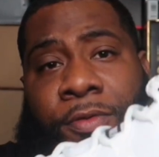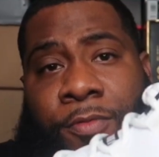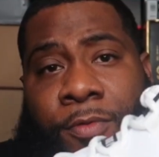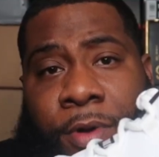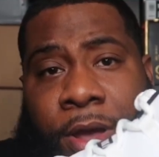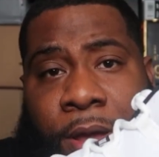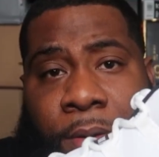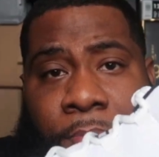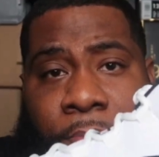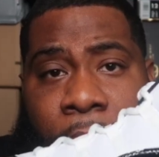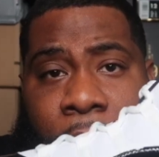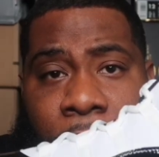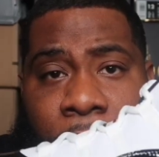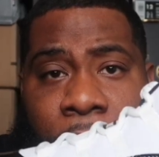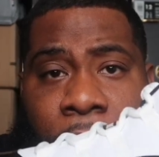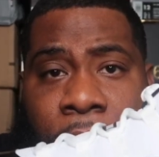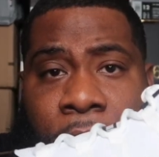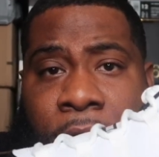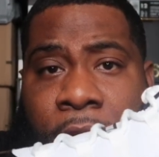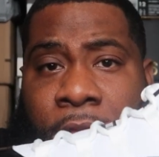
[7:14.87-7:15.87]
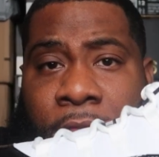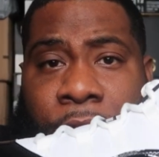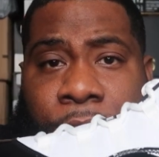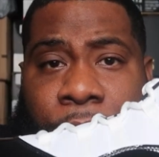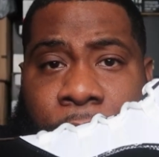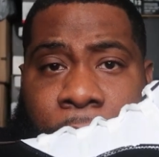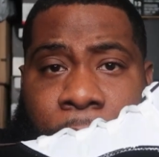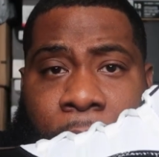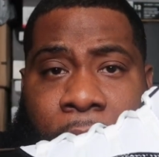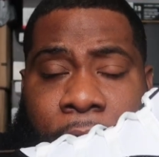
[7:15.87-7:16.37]
the red
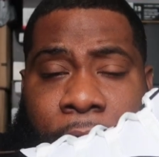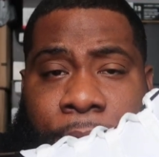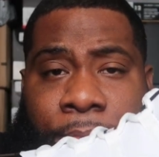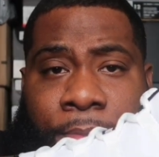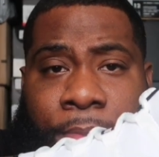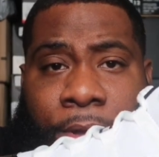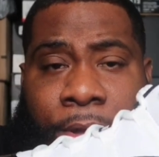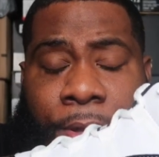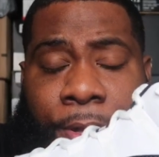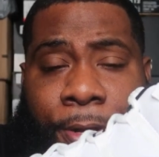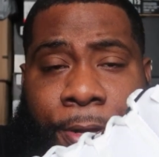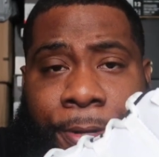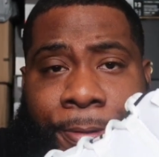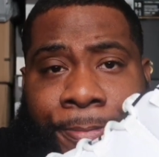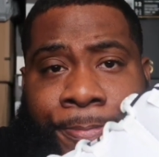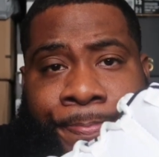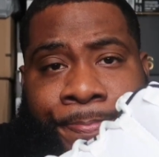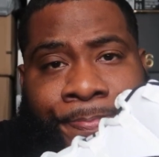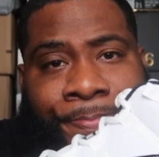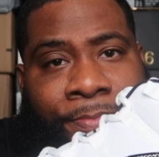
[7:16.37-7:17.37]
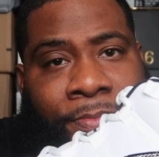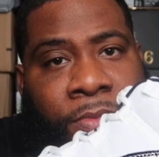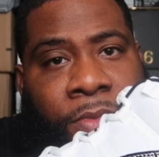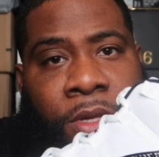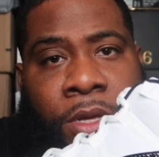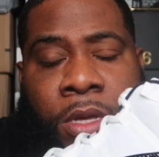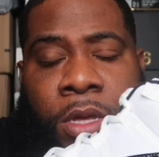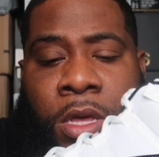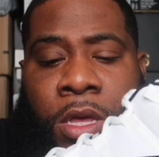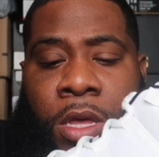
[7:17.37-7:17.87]
bottom.
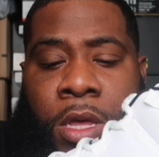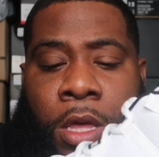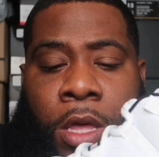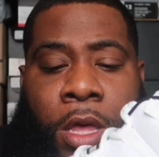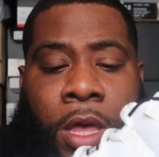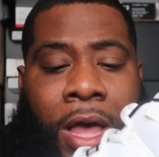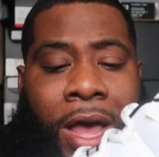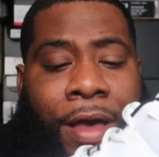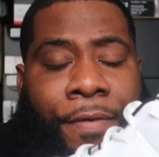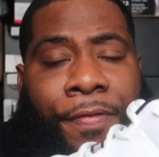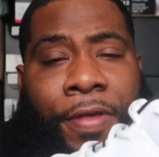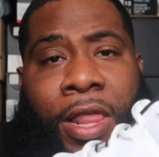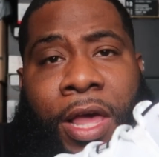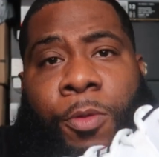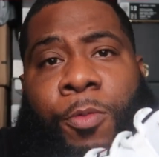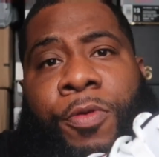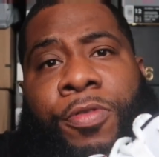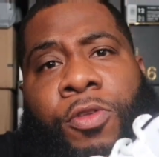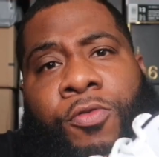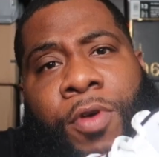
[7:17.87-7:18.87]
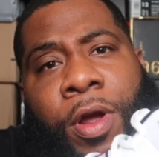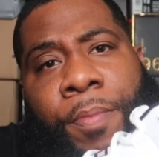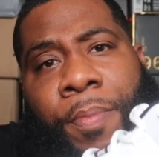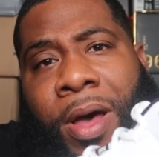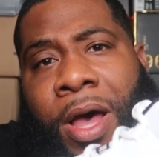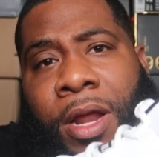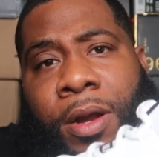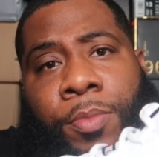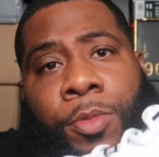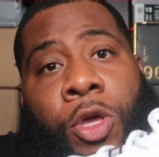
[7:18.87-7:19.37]
I feel like with the red
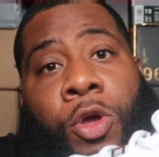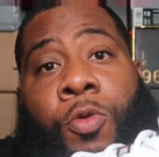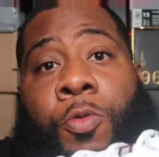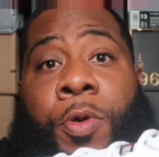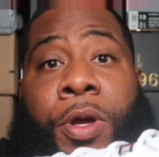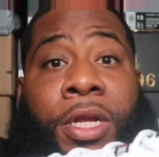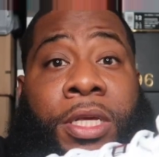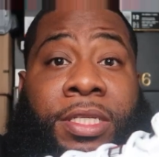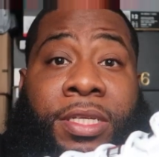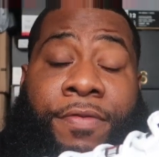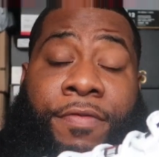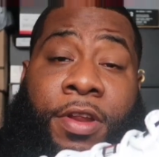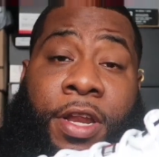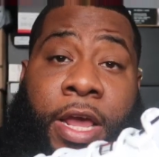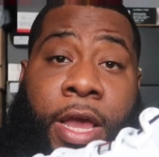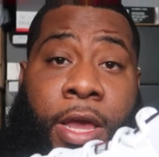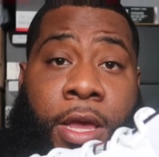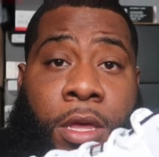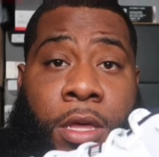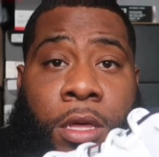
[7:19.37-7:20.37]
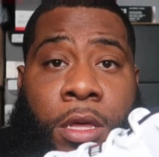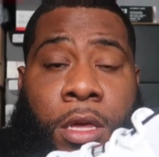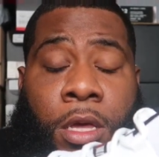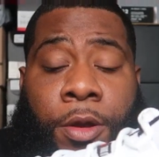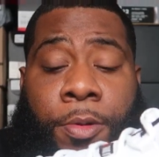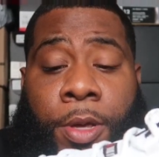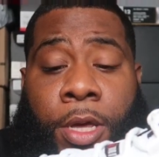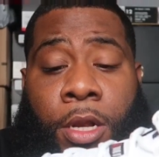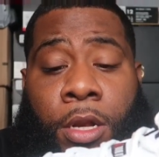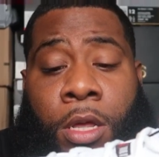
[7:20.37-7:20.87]
bottom, you could wear these every day.
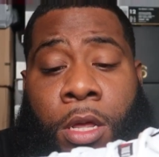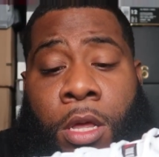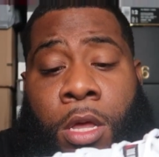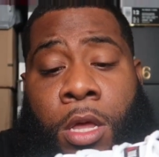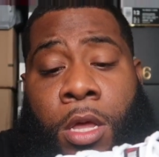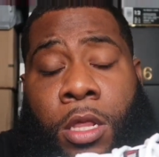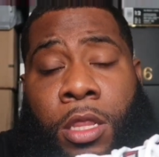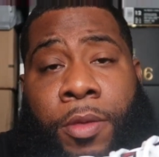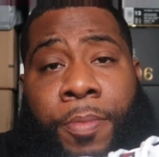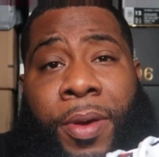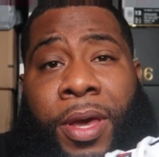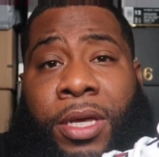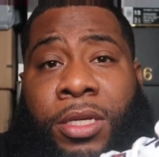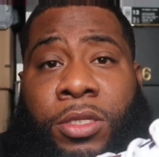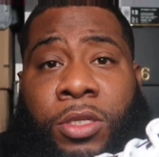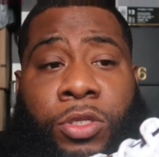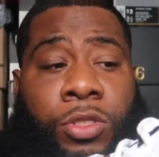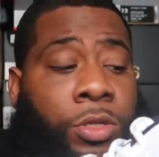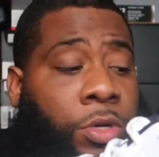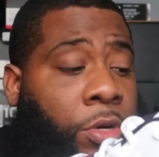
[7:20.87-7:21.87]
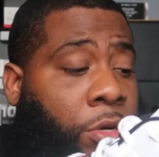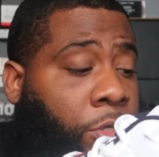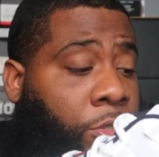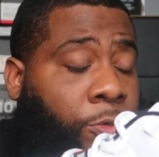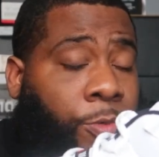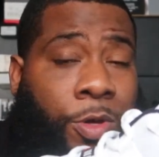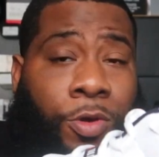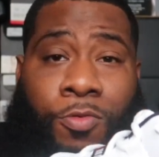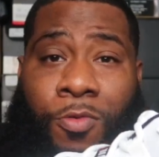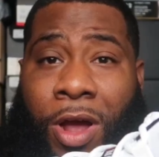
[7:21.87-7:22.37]
You know what I mean? The biggest
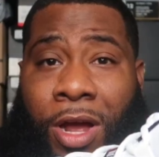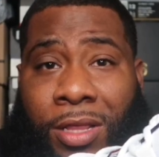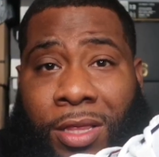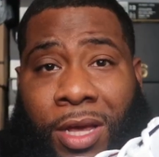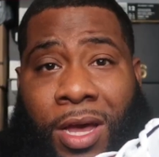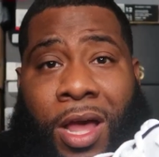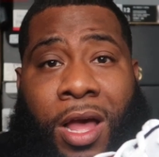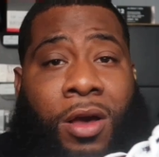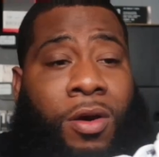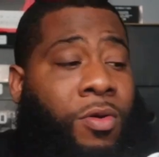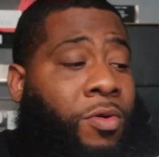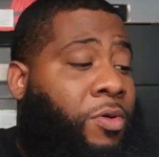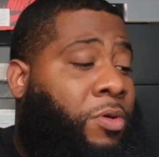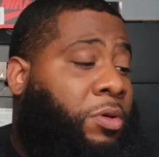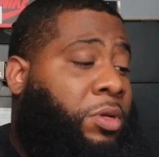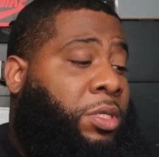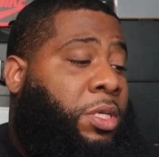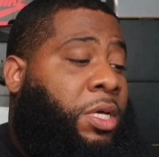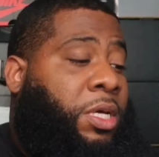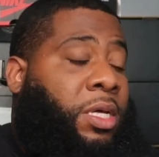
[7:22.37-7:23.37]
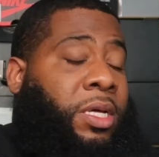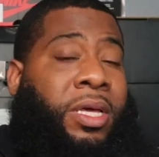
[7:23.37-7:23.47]
concerns when you rock the Concords